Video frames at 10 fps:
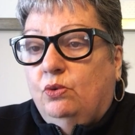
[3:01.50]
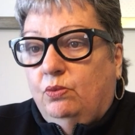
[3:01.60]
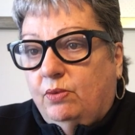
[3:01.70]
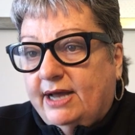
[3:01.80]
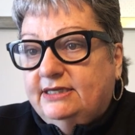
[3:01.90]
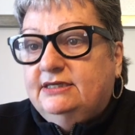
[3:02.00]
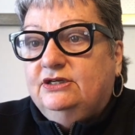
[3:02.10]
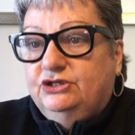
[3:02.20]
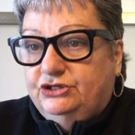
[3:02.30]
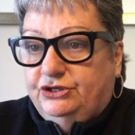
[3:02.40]
what
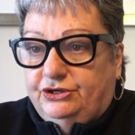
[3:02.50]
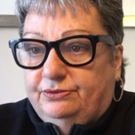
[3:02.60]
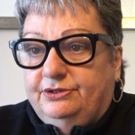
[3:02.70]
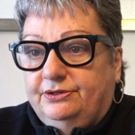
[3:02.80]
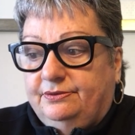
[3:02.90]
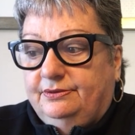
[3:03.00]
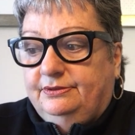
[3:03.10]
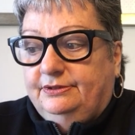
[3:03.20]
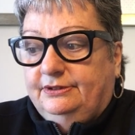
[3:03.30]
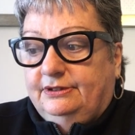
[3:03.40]
do you do?
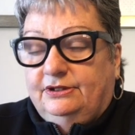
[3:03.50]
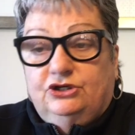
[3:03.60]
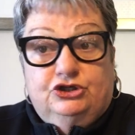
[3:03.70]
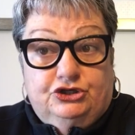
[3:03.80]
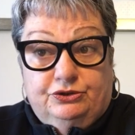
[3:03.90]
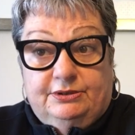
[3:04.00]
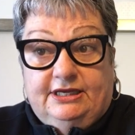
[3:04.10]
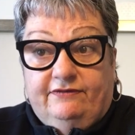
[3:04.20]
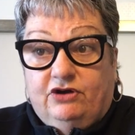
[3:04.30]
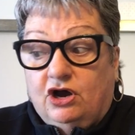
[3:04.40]
Do you
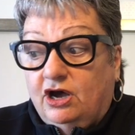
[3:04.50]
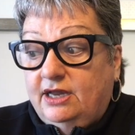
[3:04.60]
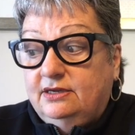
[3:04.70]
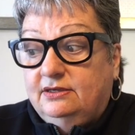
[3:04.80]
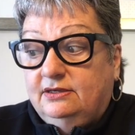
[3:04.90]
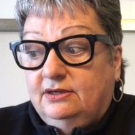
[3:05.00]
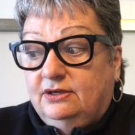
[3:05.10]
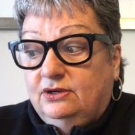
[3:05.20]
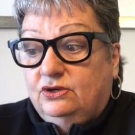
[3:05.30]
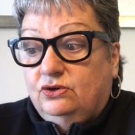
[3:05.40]
leave God
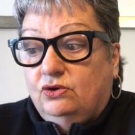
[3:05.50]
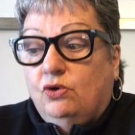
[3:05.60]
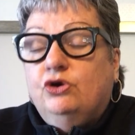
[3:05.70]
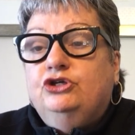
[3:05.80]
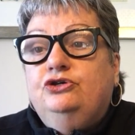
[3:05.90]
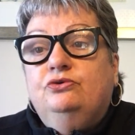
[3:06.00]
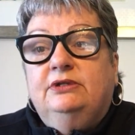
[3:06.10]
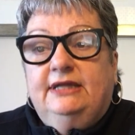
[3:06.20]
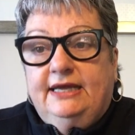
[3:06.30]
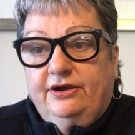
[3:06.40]
or do you
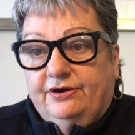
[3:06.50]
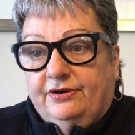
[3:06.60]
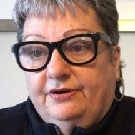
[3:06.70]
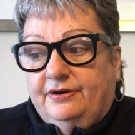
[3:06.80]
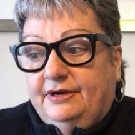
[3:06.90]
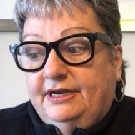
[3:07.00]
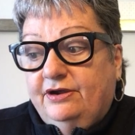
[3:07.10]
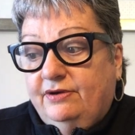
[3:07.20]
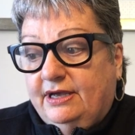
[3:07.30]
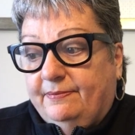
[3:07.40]
linger
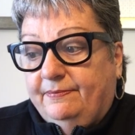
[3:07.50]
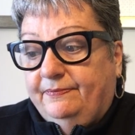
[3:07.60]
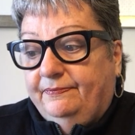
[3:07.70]
near him?